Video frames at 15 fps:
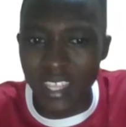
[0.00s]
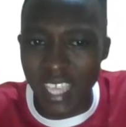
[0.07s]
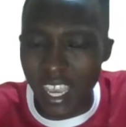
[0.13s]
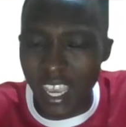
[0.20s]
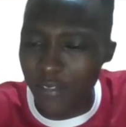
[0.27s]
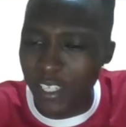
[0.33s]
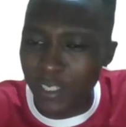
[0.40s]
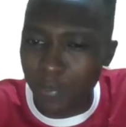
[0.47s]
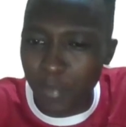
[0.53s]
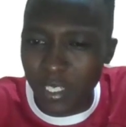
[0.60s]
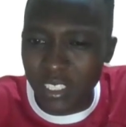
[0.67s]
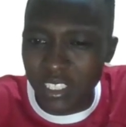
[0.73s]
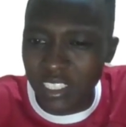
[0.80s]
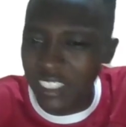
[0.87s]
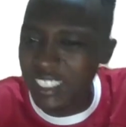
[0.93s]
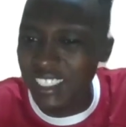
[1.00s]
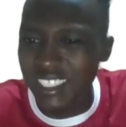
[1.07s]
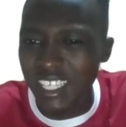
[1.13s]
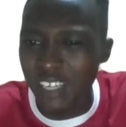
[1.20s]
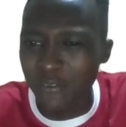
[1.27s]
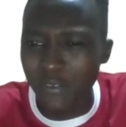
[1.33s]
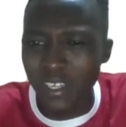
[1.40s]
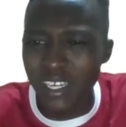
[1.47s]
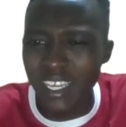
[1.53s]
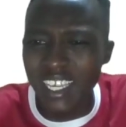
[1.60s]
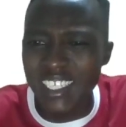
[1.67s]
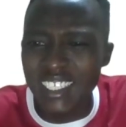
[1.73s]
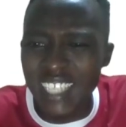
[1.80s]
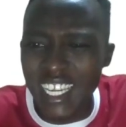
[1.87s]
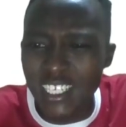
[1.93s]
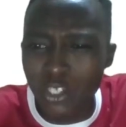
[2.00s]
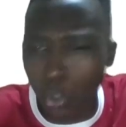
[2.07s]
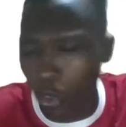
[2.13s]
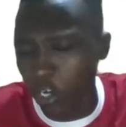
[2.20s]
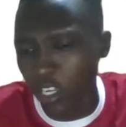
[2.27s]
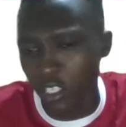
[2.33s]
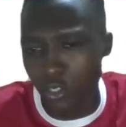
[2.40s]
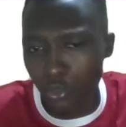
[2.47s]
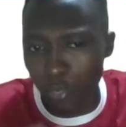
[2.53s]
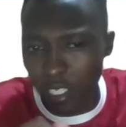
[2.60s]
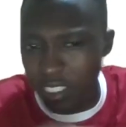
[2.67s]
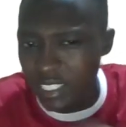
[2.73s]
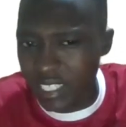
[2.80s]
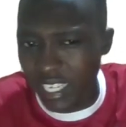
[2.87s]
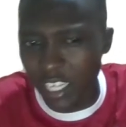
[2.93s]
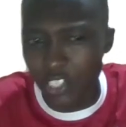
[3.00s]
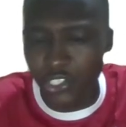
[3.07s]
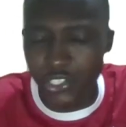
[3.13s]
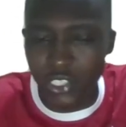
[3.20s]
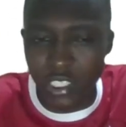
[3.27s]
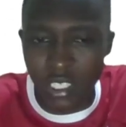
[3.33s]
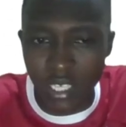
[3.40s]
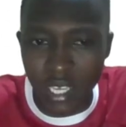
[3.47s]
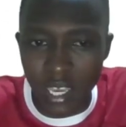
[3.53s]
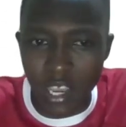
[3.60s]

they have that prestige, they feel entitled to that country.